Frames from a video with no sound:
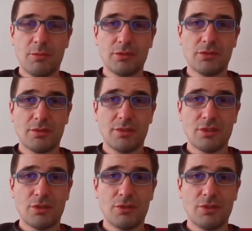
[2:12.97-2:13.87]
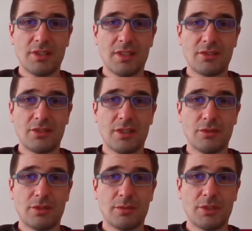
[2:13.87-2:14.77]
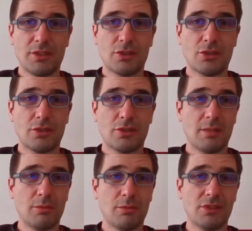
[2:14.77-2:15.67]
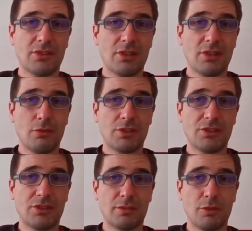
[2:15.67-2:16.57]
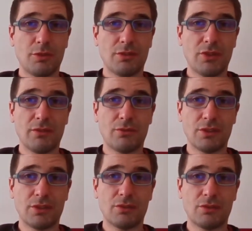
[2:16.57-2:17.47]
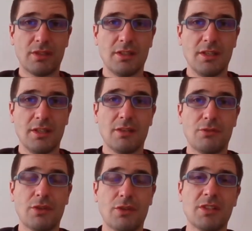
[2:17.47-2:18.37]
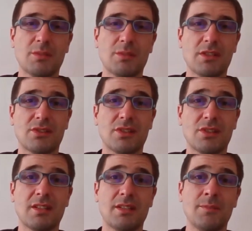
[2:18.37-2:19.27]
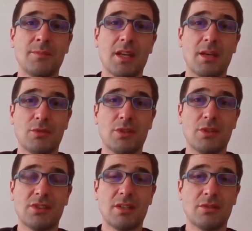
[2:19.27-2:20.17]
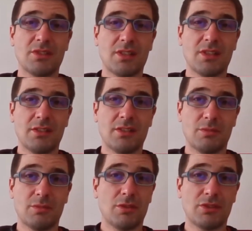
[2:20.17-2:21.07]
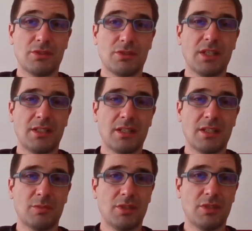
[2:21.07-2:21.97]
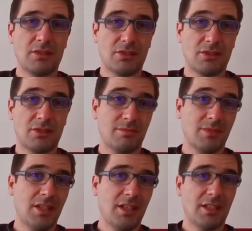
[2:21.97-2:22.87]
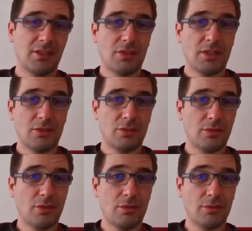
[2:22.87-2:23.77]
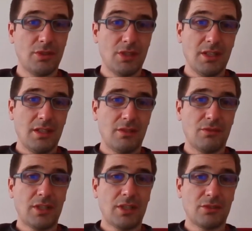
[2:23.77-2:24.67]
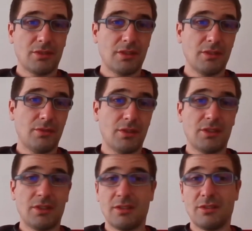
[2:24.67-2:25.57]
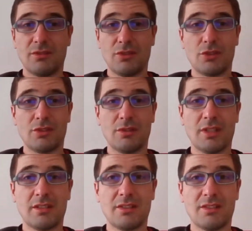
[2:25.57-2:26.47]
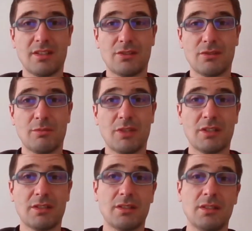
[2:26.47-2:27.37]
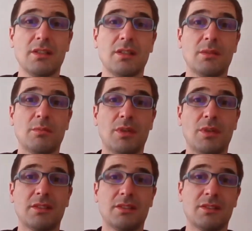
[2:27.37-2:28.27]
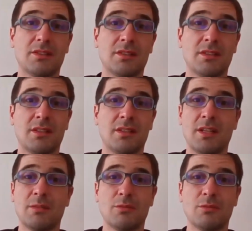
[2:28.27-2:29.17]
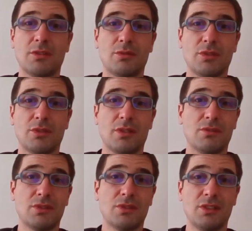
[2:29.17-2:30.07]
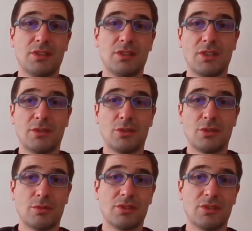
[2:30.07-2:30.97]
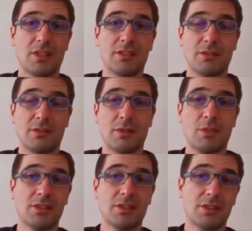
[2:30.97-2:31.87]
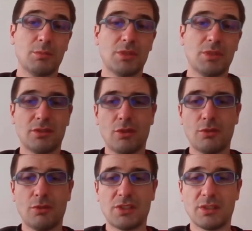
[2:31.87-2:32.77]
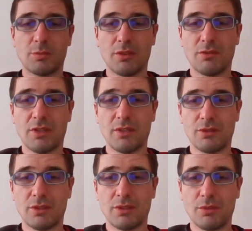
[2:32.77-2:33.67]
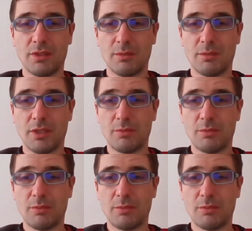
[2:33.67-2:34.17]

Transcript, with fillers: I'm also gonna go with another neutral prediction. I'm gonna say over 6.5 for this one. If I must pick a side, I'm gonna say Gonzalez because the fight takes place, as well as you know, in Fresno, California, which is the United States of America. But uh, I am going to give uh, the advantage to Gonzalez if I must, but over 6.5 gonna be